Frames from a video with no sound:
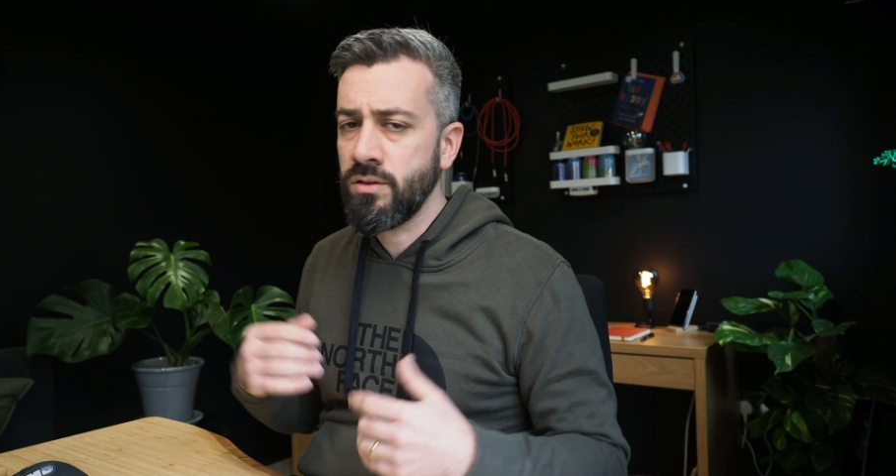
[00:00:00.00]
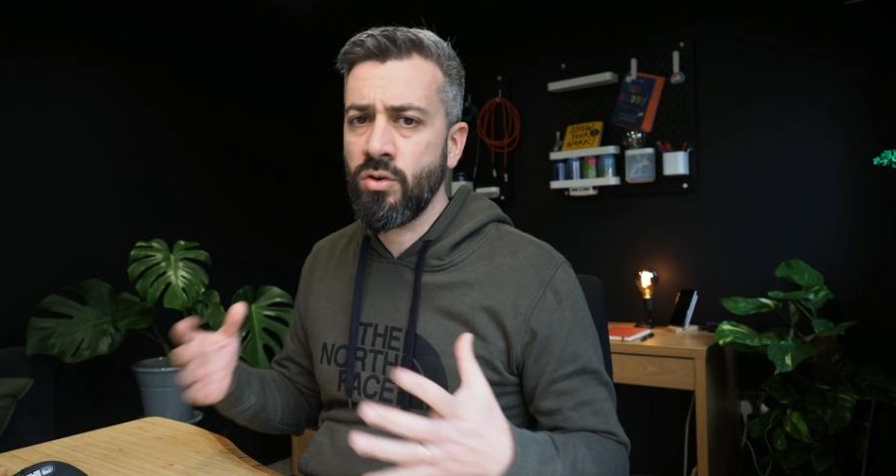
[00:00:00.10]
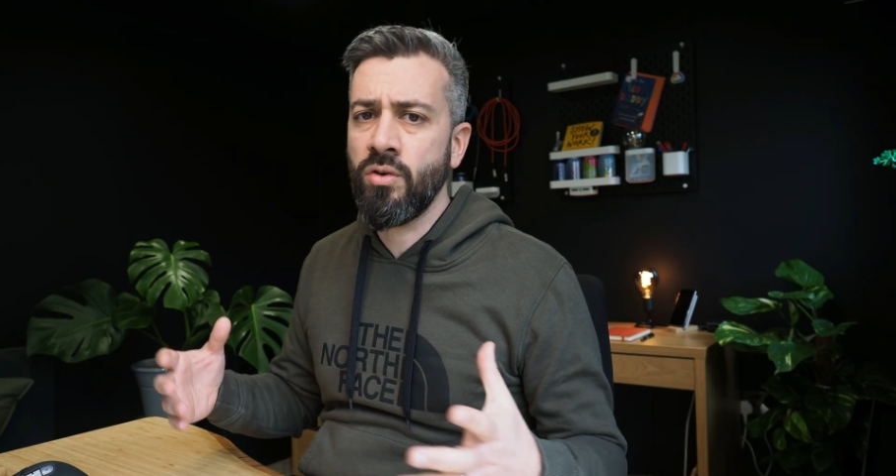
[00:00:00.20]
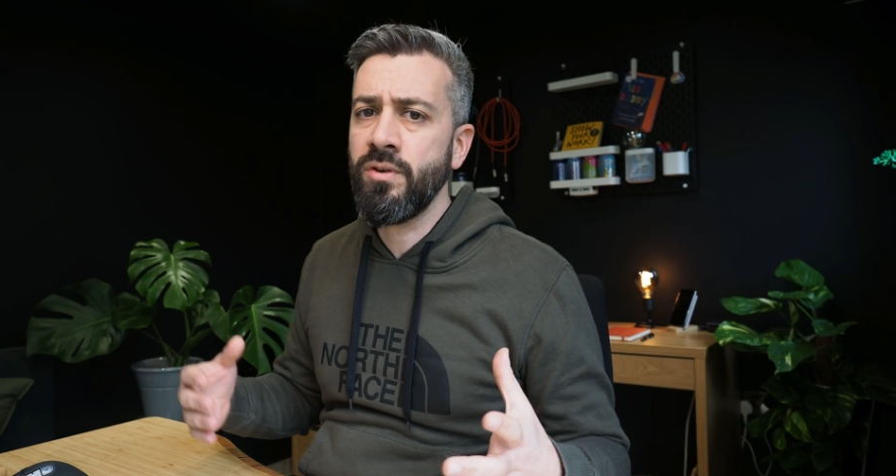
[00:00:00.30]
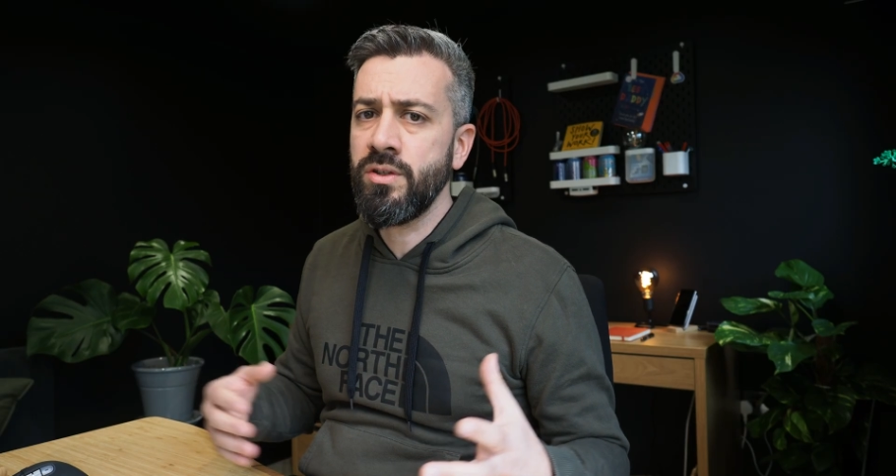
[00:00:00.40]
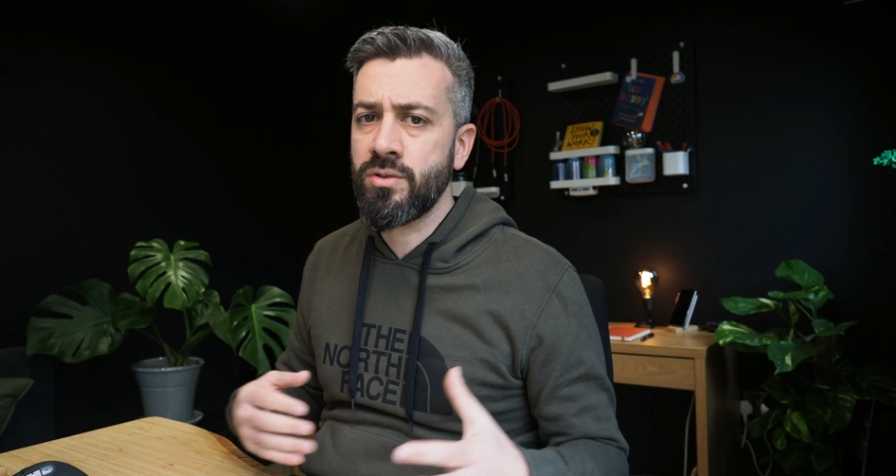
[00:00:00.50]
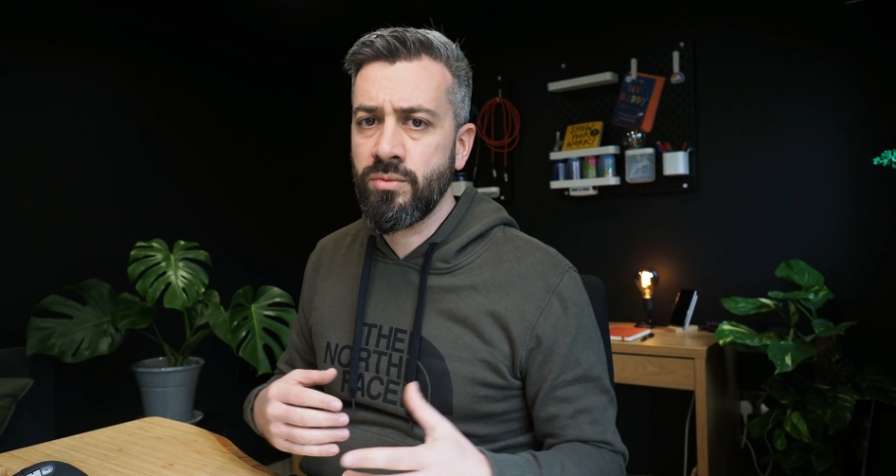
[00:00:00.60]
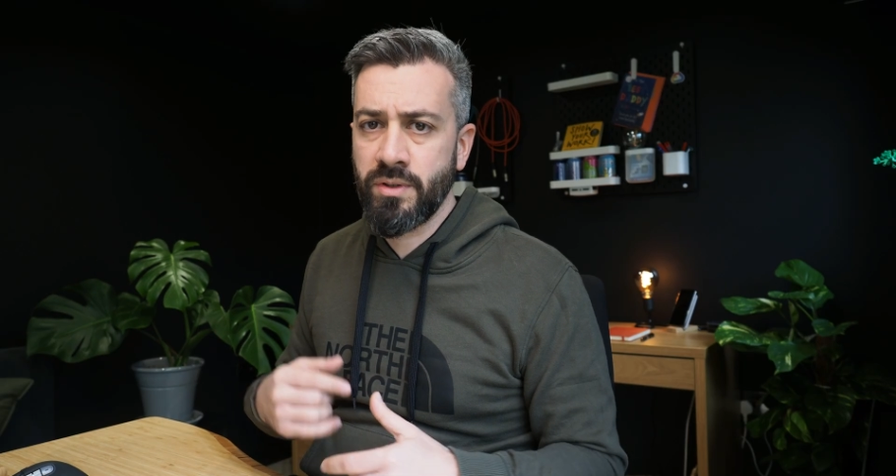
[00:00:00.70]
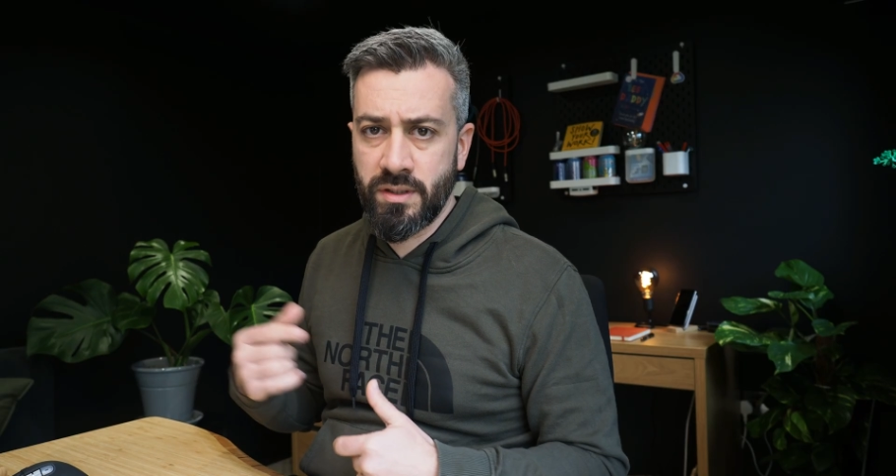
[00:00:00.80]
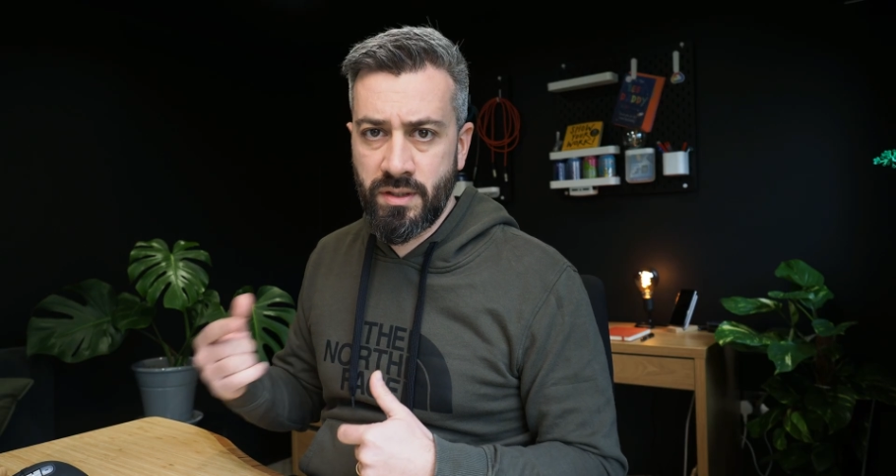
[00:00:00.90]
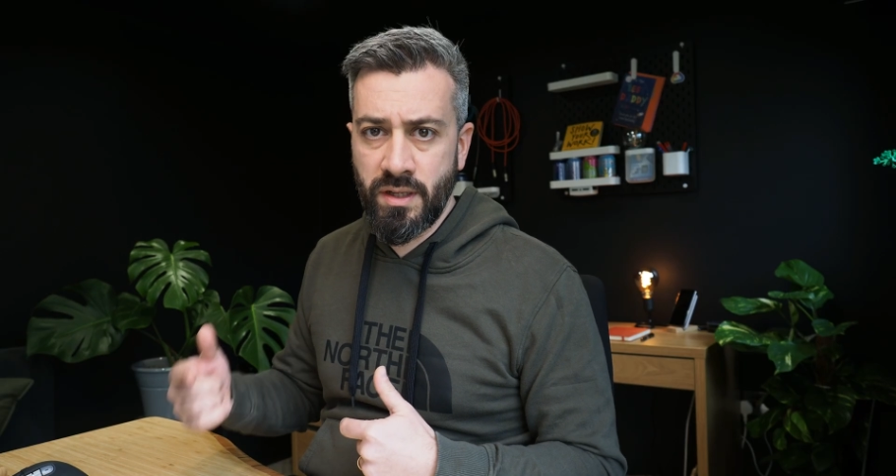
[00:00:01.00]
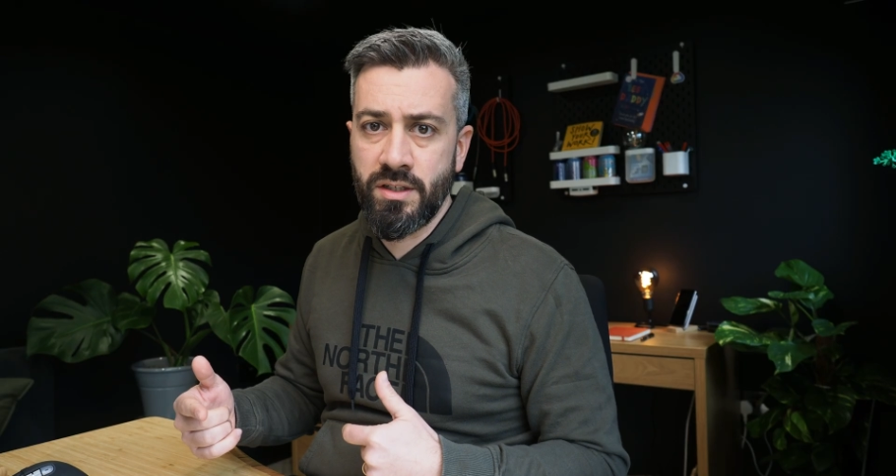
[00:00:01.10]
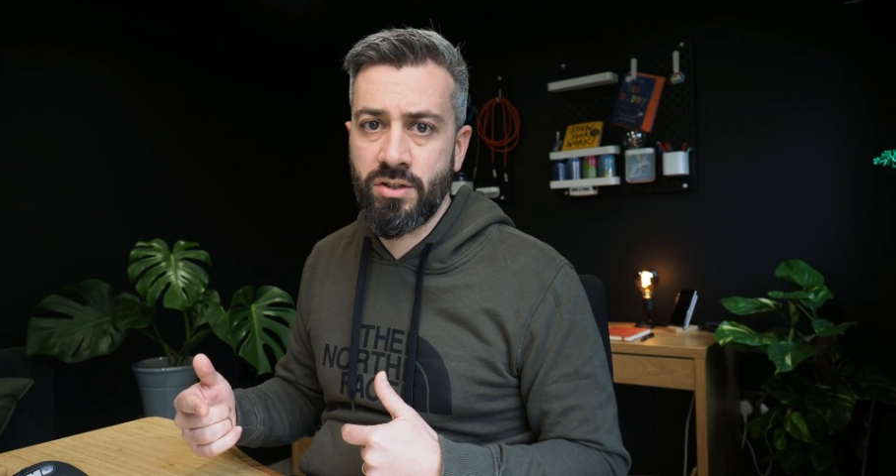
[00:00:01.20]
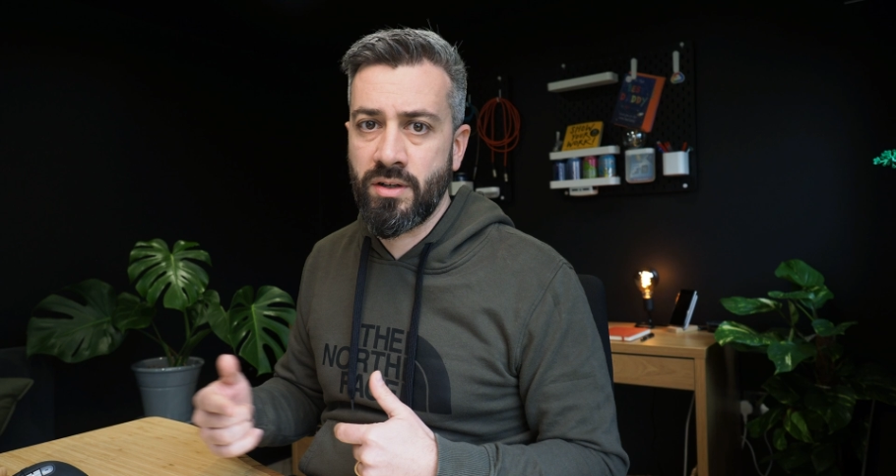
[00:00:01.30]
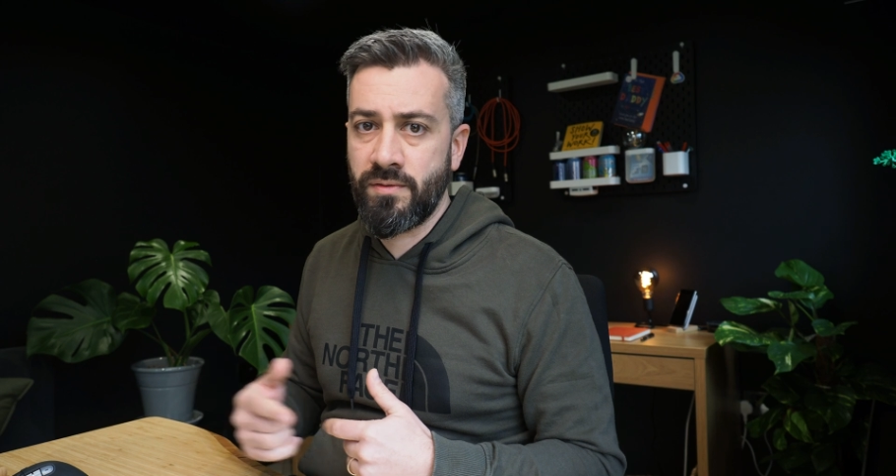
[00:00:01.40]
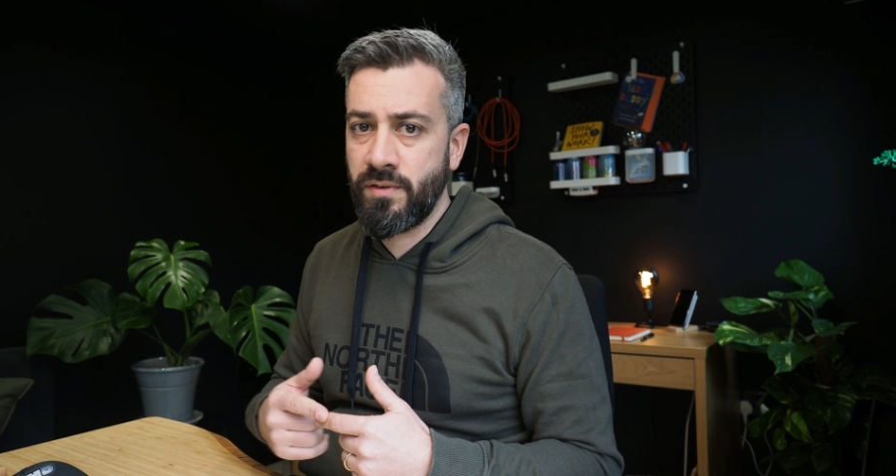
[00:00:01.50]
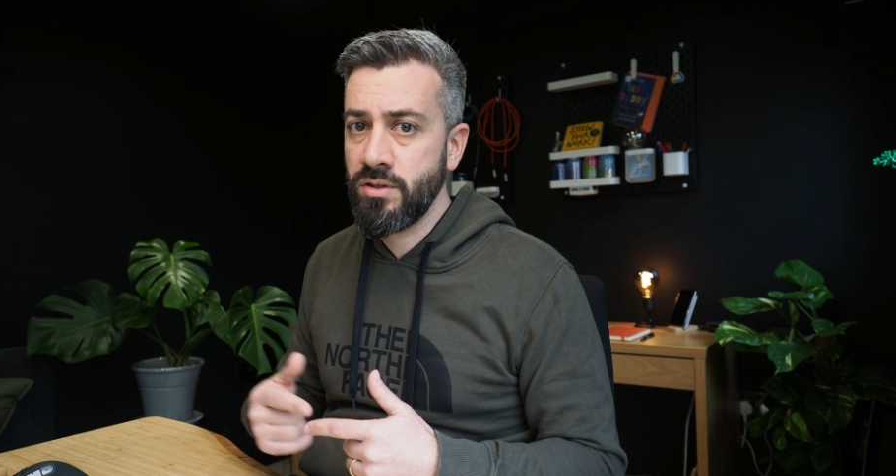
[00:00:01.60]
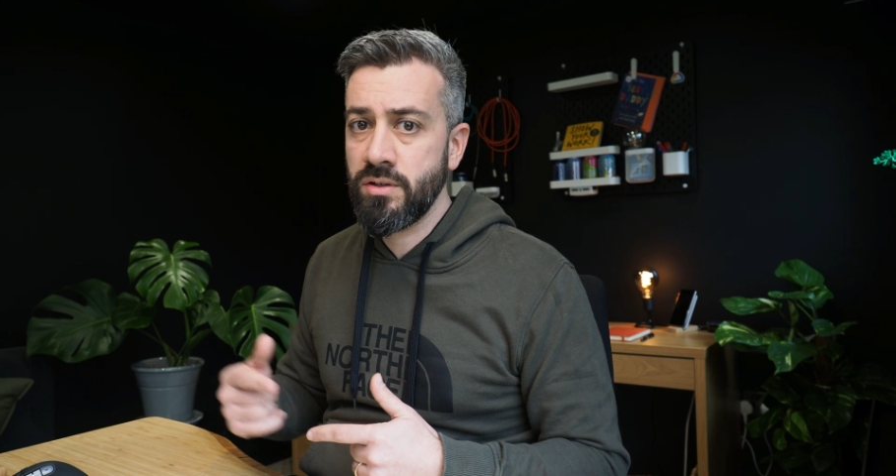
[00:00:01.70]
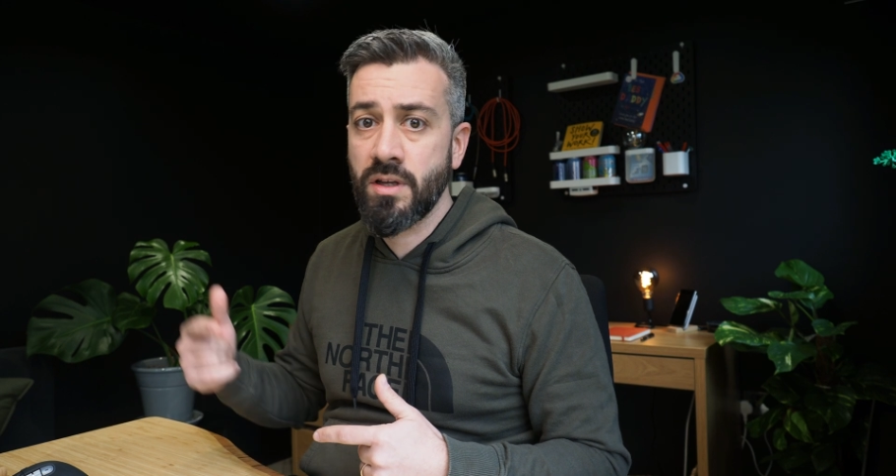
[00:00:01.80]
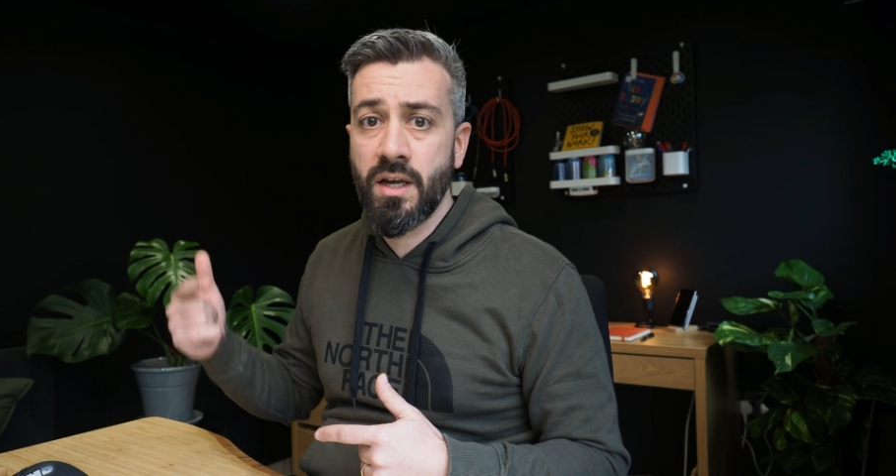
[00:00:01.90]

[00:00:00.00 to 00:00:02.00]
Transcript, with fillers: So hopefully soon we're gonna see additional features.